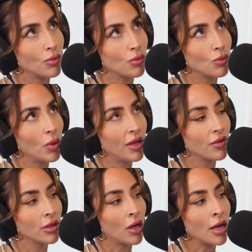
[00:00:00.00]
that
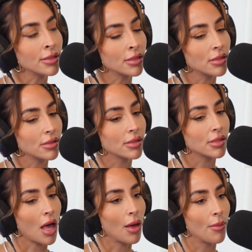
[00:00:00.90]
we've lost
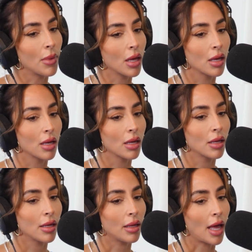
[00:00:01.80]
some
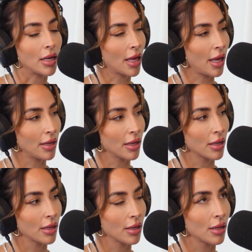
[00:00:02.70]
etiquette.
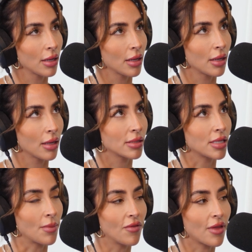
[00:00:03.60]

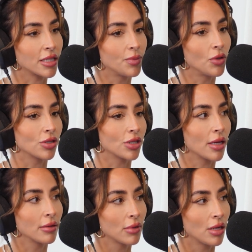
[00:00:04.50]
Some of that's
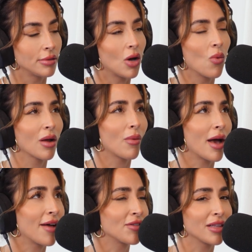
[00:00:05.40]
bullshit. Don't wear
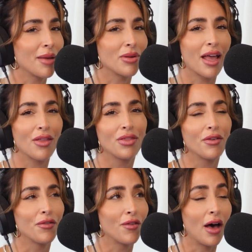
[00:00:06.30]
white after Labor Day.
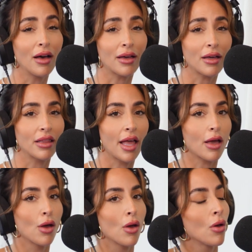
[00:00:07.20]
The fuck? Like,